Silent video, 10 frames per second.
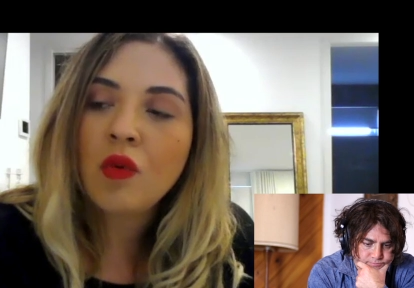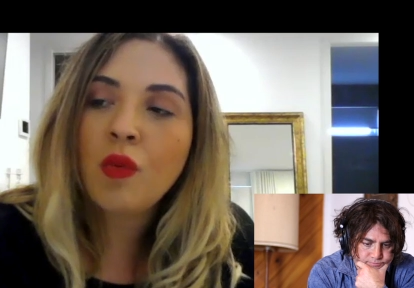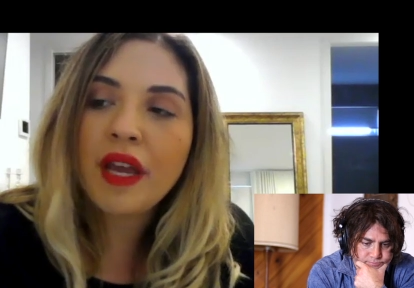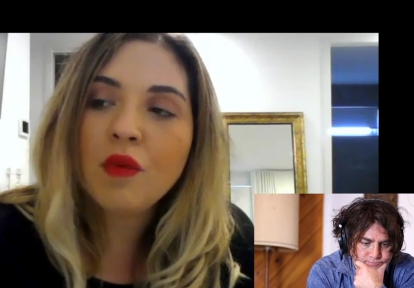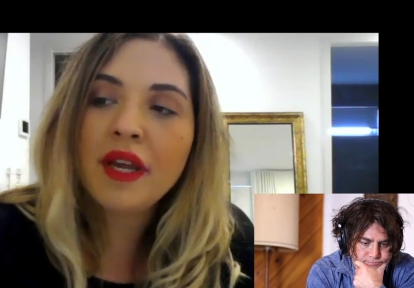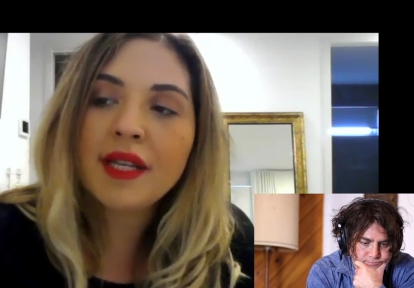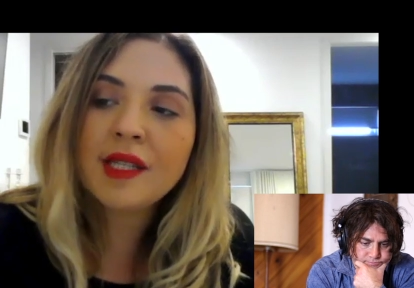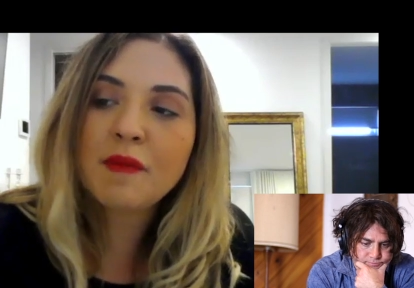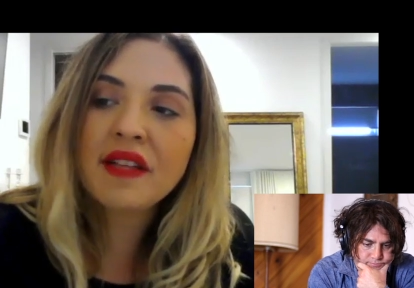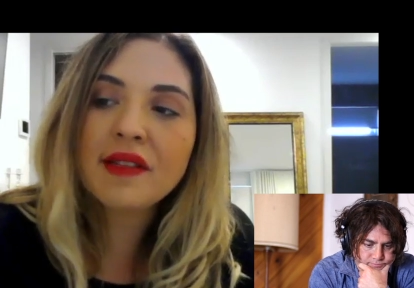Speaker 1: had
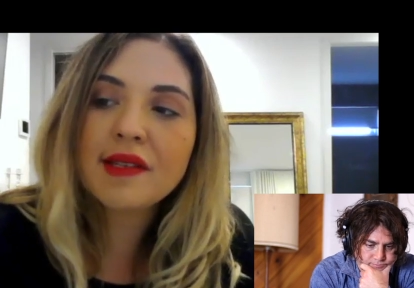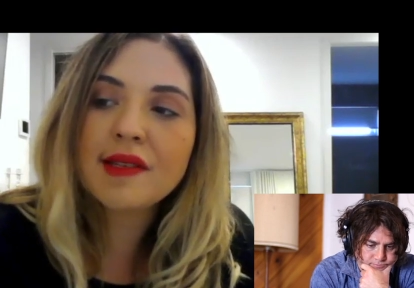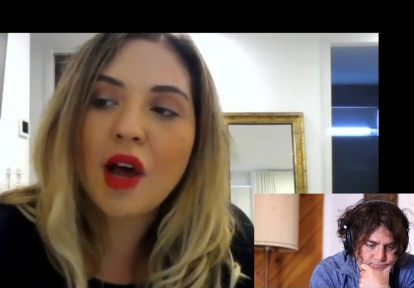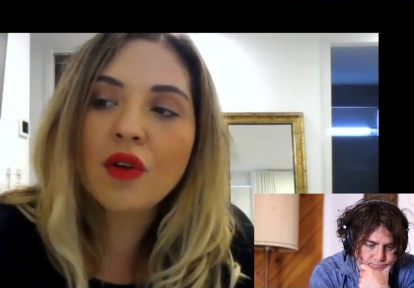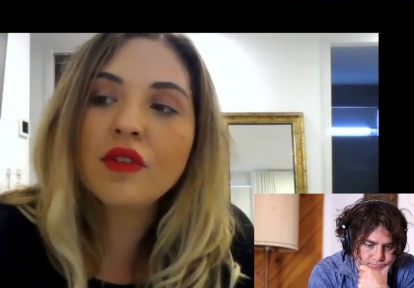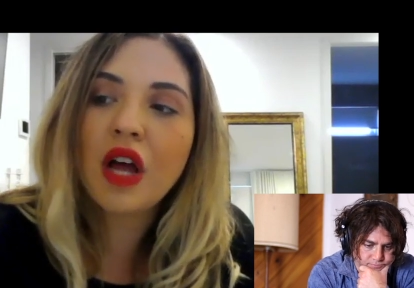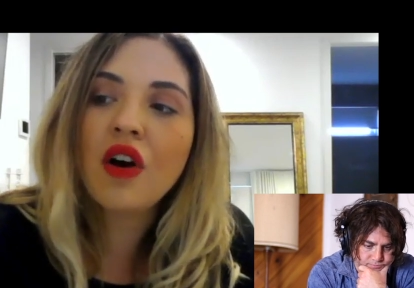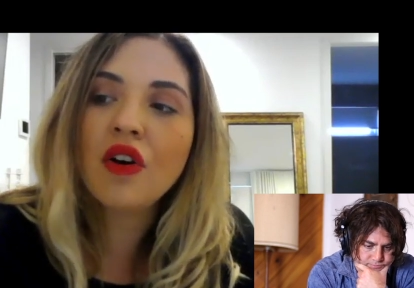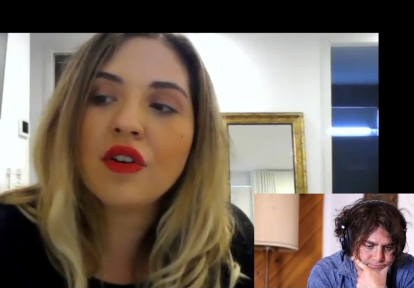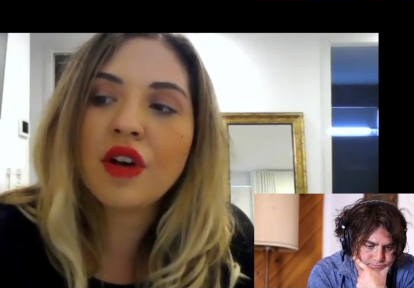spent so
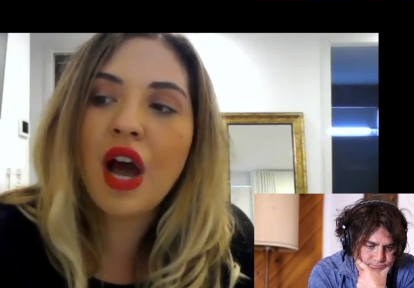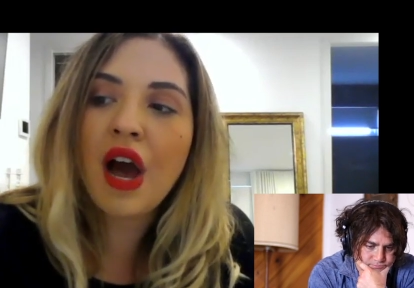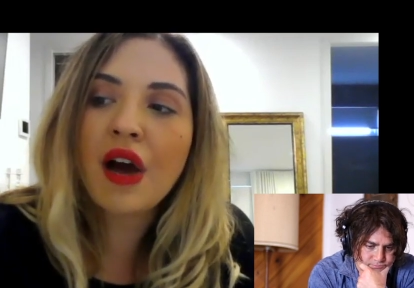long,